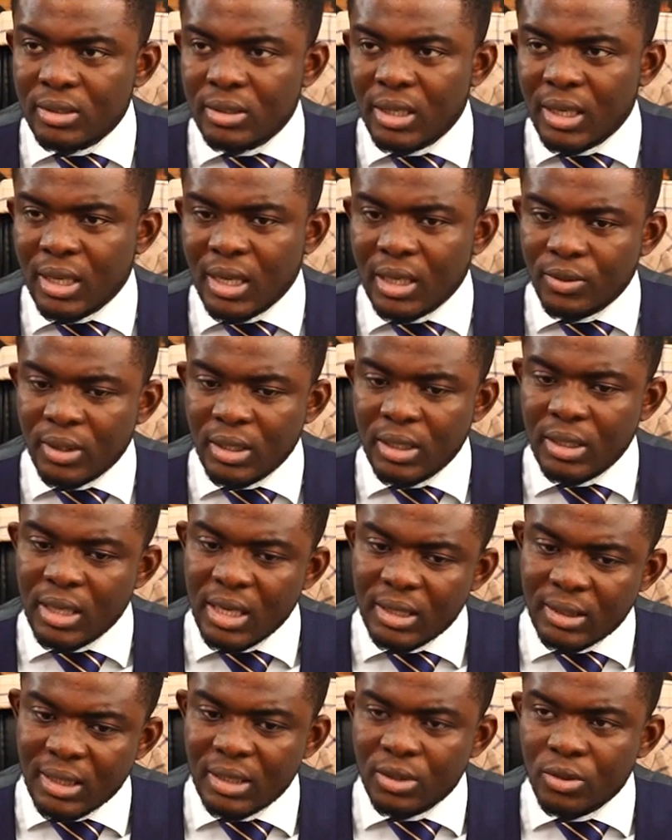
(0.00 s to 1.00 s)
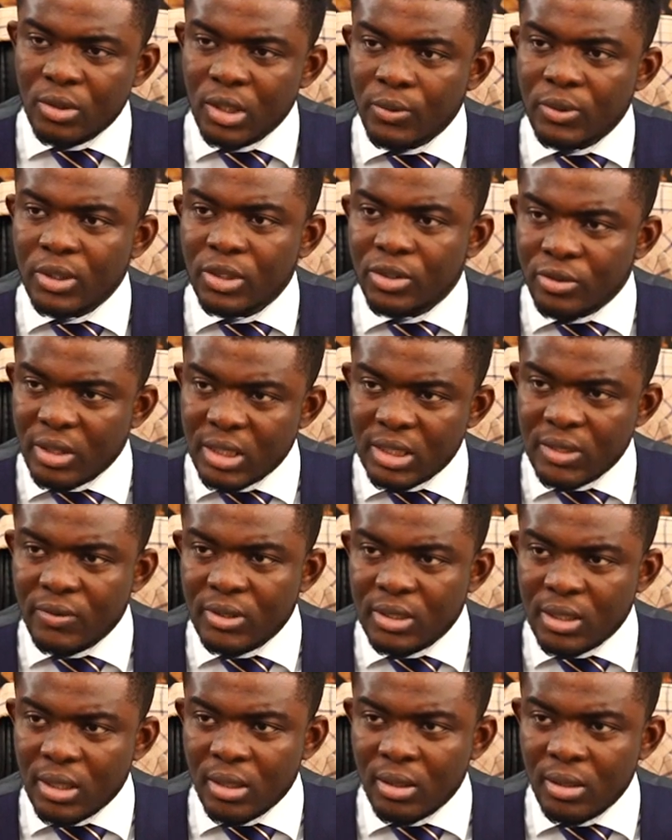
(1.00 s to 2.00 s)
They can actually enter Turkey with the transit
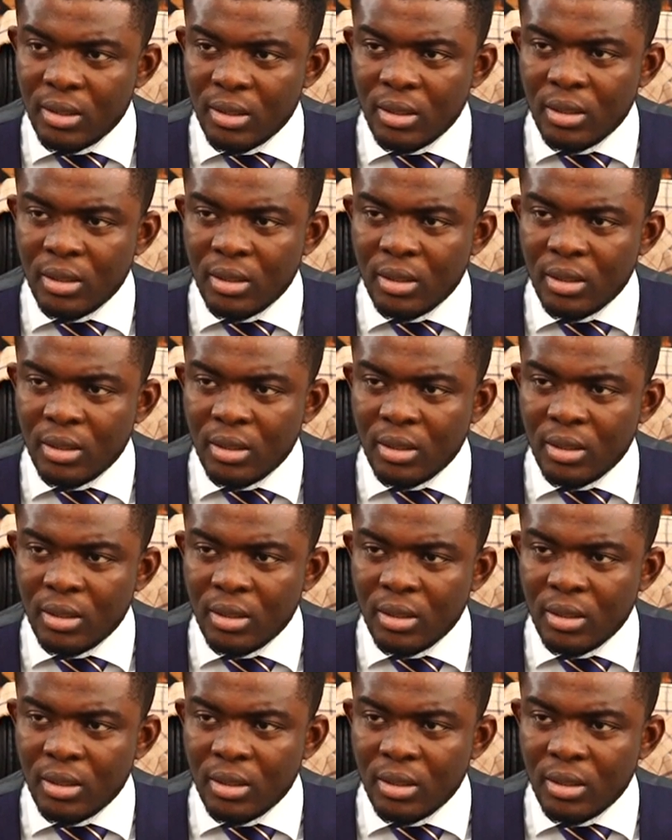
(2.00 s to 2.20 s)
visa.